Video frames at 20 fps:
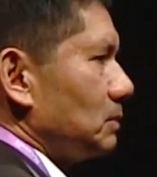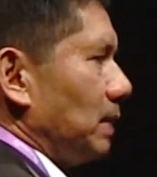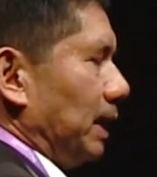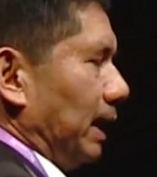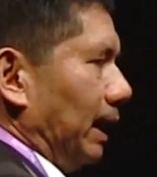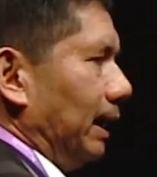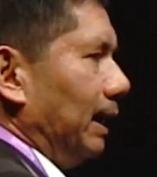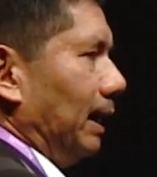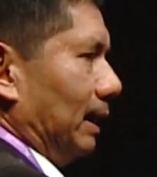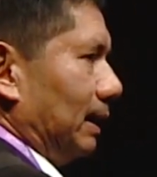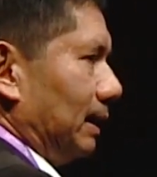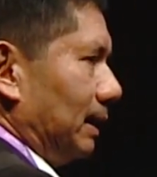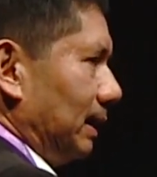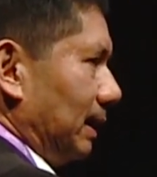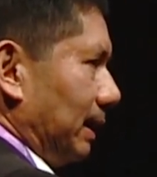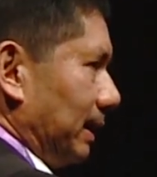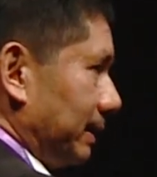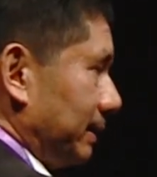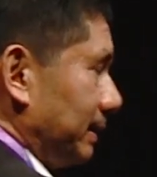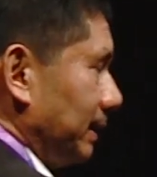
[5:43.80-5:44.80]
AI,
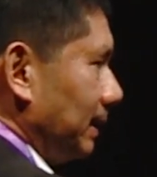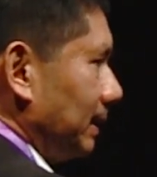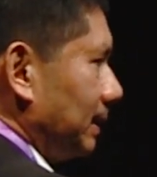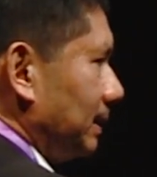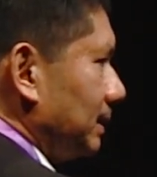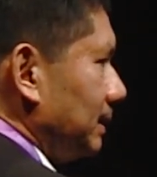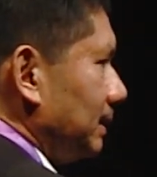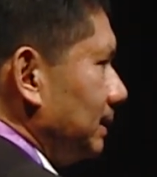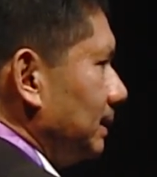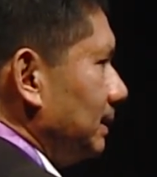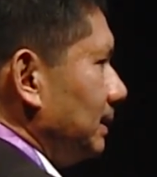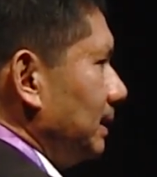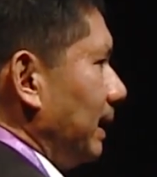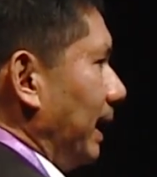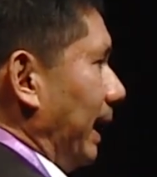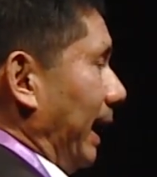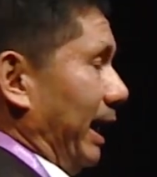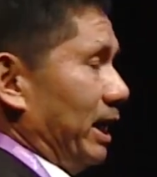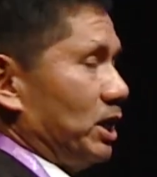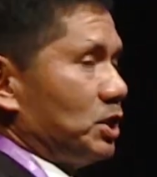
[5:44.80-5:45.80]
I think,
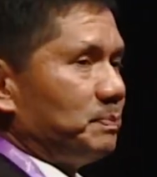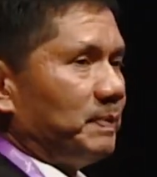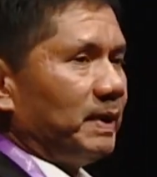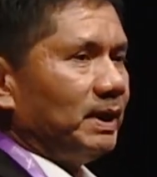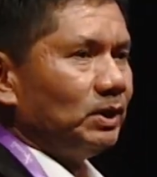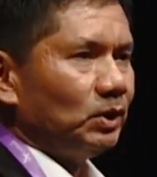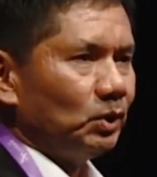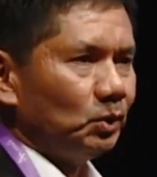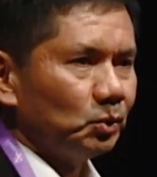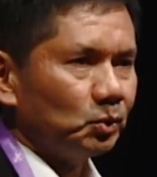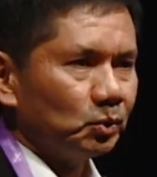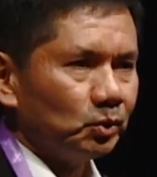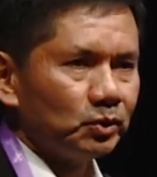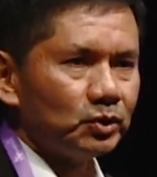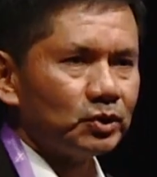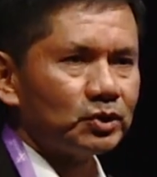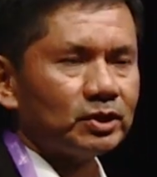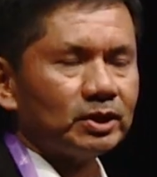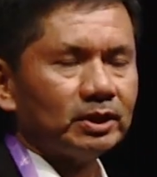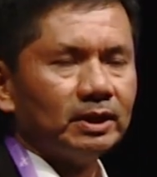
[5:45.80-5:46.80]
has been
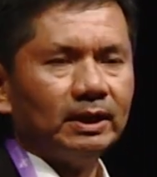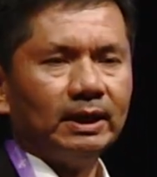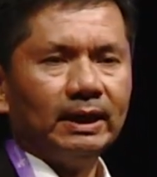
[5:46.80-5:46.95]
used